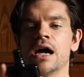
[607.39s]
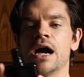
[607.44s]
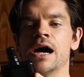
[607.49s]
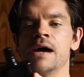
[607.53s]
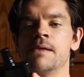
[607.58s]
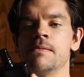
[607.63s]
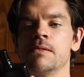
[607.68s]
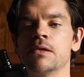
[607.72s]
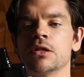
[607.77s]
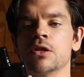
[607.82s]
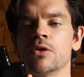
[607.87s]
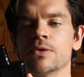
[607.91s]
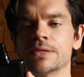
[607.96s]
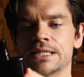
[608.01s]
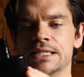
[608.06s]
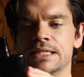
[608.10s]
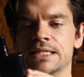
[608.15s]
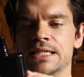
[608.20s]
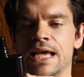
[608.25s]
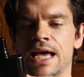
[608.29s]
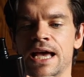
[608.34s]
Um,
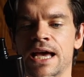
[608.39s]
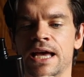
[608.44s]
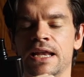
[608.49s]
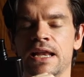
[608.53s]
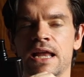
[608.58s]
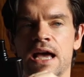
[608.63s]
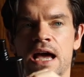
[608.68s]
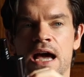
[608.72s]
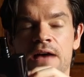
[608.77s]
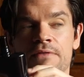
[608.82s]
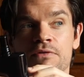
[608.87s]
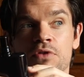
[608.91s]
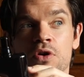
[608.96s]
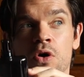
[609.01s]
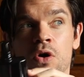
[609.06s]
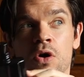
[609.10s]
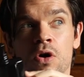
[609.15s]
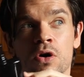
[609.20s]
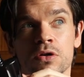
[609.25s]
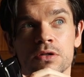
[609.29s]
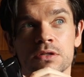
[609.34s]
L'Occitane have
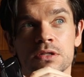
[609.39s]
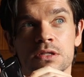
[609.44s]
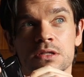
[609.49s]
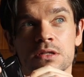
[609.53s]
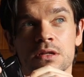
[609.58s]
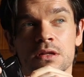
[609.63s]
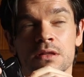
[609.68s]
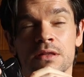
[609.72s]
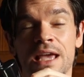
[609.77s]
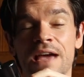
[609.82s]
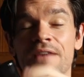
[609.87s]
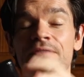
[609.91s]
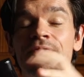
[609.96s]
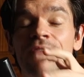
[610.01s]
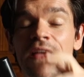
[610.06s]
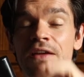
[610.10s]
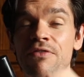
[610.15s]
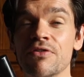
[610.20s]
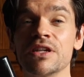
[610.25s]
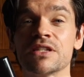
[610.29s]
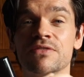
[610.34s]
got, they have
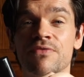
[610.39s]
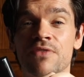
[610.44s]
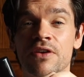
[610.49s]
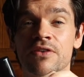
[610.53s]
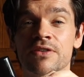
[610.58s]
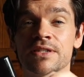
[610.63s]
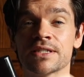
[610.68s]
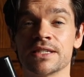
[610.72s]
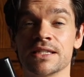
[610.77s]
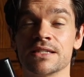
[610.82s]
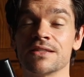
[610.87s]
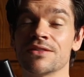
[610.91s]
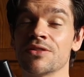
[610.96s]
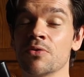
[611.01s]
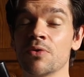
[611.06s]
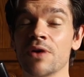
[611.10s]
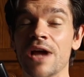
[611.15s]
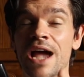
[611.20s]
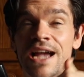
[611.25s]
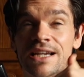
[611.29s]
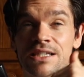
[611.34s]
various fragrances. There
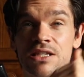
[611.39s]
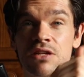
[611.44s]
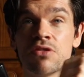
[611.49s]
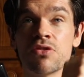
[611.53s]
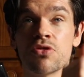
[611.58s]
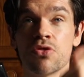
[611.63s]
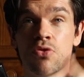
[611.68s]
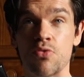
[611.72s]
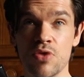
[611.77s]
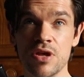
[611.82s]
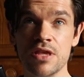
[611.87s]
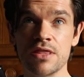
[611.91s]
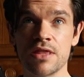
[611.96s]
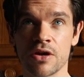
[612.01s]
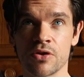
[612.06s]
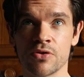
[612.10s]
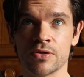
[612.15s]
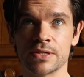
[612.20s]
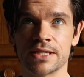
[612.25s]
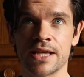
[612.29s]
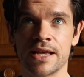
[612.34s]
were actually three
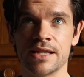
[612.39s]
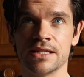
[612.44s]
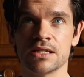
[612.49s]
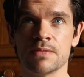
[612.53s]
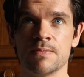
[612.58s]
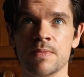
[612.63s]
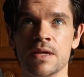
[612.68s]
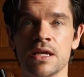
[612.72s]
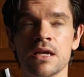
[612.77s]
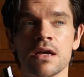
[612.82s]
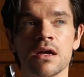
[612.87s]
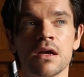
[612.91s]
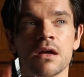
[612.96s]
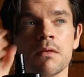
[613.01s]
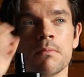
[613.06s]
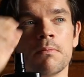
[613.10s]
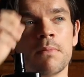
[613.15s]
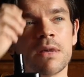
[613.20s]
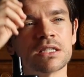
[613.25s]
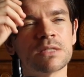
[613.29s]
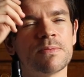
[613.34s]
that got sent to me,
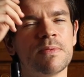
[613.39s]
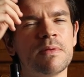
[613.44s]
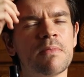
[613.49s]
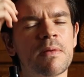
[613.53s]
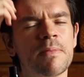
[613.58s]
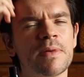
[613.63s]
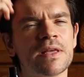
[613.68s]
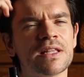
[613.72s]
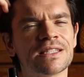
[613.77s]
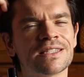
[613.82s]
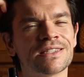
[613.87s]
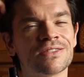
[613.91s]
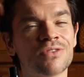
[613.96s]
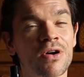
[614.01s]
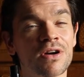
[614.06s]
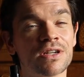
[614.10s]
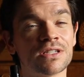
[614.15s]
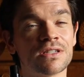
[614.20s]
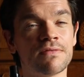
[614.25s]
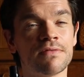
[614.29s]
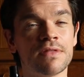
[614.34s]
must have been maybe at the
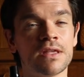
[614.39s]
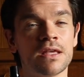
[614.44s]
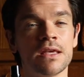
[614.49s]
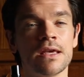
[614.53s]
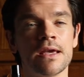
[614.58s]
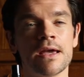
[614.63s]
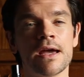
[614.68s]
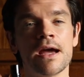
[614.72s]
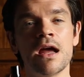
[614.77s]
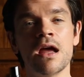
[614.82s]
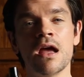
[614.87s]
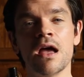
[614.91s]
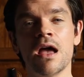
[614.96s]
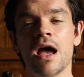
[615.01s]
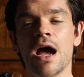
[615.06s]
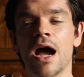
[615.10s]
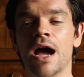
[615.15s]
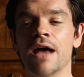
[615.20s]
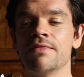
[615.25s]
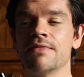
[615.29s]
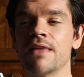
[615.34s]
start of the year.
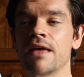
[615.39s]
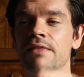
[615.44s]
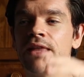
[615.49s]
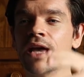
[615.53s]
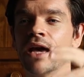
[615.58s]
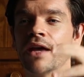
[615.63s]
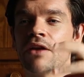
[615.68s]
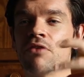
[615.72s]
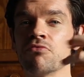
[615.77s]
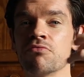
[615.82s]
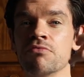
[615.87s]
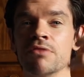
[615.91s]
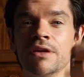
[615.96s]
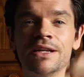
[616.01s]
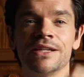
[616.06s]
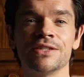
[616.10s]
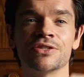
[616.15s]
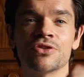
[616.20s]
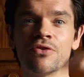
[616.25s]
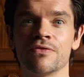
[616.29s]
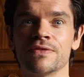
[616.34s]
And then they had a
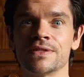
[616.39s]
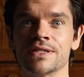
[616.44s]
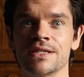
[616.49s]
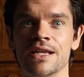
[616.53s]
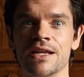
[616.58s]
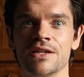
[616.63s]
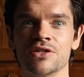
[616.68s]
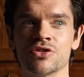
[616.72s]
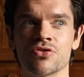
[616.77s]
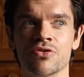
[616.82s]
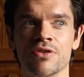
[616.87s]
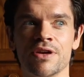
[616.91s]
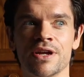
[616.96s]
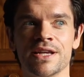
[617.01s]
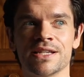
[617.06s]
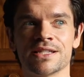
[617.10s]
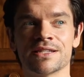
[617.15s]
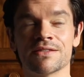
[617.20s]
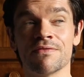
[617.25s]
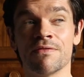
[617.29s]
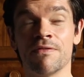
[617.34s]
really sort of
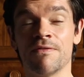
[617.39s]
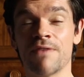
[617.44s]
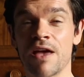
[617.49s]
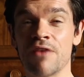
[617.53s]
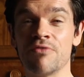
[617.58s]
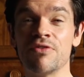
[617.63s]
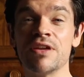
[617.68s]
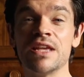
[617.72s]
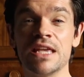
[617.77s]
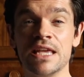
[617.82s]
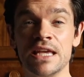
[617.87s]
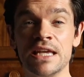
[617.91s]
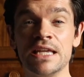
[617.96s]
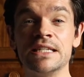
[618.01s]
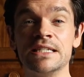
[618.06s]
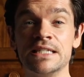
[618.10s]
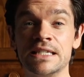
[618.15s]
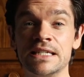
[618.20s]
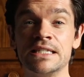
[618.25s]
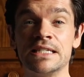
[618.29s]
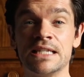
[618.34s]
citrus, very
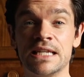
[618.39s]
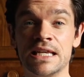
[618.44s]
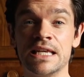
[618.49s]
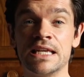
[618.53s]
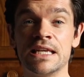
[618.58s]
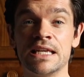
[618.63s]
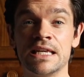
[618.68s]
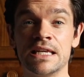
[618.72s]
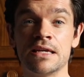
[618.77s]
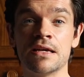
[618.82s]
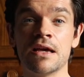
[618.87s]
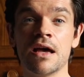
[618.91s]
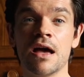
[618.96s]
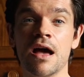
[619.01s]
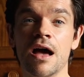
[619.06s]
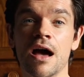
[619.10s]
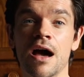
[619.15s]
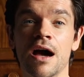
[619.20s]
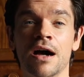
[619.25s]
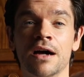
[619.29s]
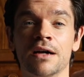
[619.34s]
EDT,
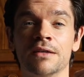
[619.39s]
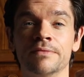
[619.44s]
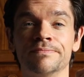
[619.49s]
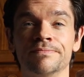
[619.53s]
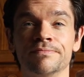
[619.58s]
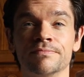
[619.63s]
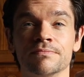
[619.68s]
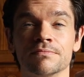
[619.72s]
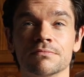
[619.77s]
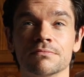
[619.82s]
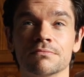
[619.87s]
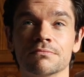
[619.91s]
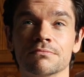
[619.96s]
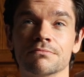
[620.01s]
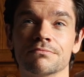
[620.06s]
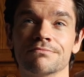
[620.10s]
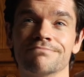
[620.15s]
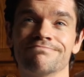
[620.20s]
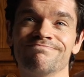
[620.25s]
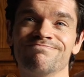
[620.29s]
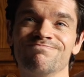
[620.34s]
um,
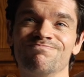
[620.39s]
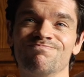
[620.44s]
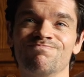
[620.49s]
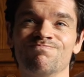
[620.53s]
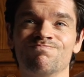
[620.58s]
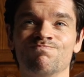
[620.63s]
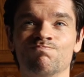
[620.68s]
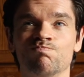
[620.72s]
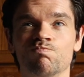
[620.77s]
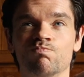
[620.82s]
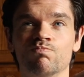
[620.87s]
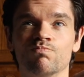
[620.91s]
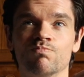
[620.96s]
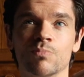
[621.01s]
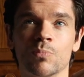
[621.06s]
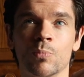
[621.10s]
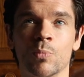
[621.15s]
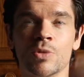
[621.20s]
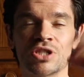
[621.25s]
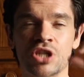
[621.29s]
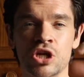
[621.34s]

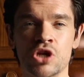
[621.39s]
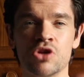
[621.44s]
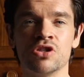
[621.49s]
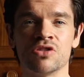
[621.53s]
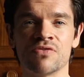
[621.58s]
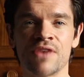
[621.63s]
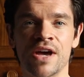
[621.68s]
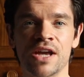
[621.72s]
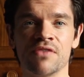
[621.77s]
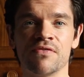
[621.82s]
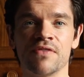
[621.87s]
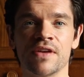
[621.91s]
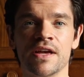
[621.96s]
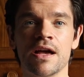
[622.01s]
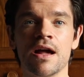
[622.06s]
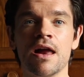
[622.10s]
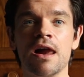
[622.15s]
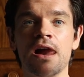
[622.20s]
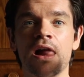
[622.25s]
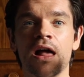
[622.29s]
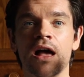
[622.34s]
mm, wasn't a huge fan of
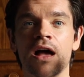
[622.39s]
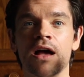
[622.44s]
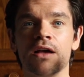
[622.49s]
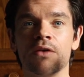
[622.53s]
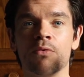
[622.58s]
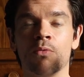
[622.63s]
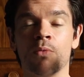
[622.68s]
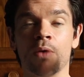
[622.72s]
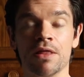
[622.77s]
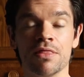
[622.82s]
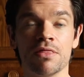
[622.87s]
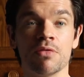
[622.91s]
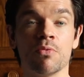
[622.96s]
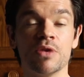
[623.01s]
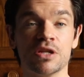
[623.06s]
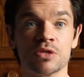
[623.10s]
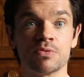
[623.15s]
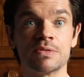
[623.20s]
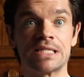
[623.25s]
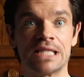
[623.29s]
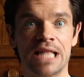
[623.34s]
it, one
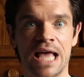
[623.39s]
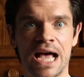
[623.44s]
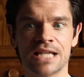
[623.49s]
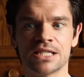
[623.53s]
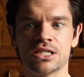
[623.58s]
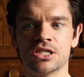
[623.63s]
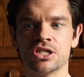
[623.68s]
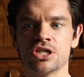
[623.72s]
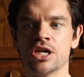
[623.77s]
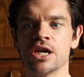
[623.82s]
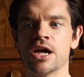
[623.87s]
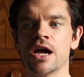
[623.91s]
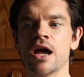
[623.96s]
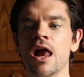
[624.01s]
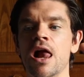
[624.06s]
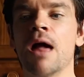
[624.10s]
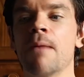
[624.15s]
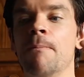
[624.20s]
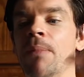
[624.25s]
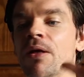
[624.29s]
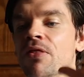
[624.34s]
which was last year.
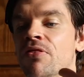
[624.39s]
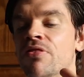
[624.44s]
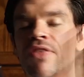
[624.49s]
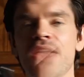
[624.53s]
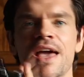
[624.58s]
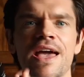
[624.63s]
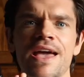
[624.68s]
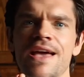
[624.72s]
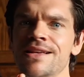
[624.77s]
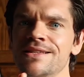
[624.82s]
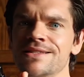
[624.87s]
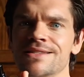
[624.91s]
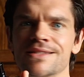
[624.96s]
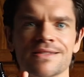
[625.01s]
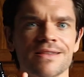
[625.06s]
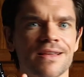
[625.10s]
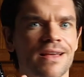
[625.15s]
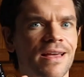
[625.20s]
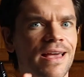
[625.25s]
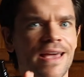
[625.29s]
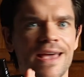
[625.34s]
But
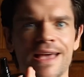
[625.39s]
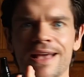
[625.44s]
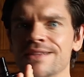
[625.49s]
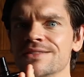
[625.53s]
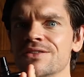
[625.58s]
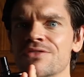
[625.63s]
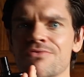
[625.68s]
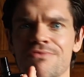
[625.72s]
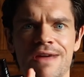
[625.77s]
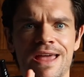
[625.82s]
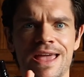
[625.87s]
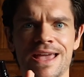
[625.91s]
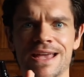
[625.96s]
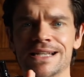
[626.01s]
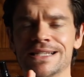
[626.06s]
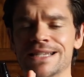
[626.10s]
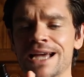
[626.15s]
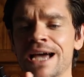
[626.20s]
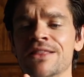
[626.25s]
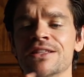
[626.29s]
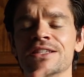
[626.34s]
this is
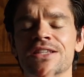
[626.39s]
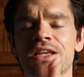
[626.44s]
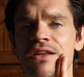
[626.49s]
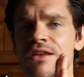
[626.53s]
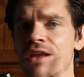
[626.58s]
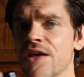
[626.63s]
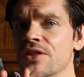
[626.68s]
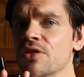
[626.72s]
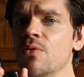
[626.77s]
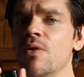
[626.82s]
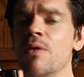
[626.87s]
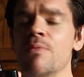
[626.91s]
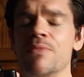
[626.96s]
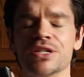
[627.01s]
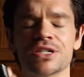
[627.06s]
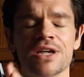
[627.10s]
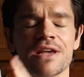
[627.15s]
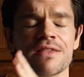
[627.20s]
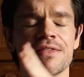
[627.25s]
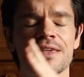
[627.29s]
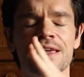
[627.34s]
great. And there's another one
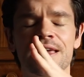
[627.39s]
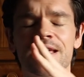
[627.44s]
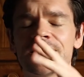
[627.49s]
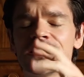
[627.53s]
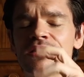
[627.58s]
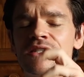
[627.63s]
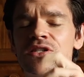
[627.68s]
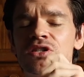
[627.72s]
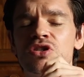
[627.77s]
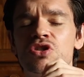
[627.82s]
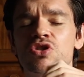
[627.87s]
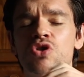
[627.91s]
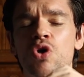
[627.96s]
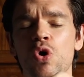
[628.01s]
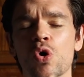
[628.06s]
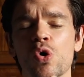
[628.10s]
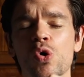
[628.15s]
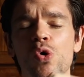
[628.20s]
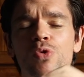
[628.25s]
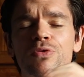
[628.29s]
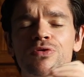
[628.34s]
which I think is
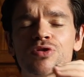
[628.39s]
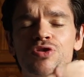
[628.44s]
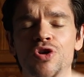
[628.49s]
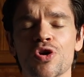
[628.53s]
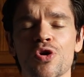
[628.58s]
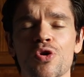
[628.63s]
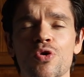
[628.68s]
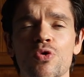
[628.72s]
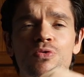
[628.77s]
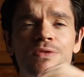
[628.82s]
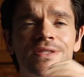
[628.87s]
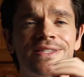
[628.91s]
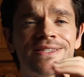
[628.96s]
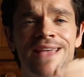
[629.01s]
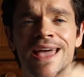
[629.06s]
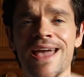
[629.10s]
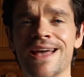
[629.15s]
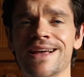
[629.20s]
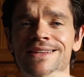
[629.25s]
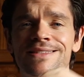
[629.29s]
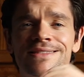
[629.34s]
so, so
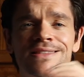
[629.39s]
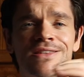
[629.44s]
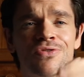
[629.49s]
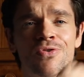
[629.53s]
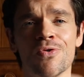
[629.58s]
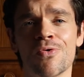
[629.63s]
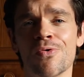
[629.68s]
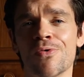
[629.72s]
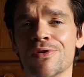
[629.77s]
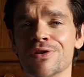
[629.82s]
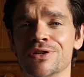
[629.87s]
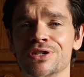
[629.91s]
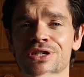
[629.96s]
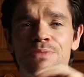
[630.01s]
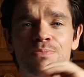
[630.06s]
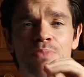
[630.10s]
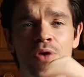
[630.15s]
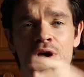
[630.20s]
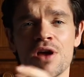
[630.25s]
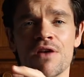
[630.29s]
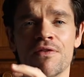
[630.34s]
sexy, gorgeous,
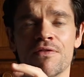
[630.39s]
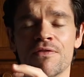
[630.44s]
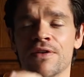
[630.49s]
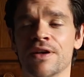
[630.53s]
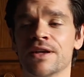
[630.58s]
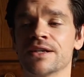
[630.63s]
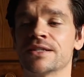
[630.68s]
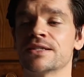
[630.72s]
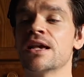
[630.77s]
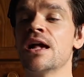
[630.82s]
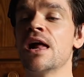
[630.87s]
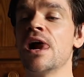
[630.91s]
perfect.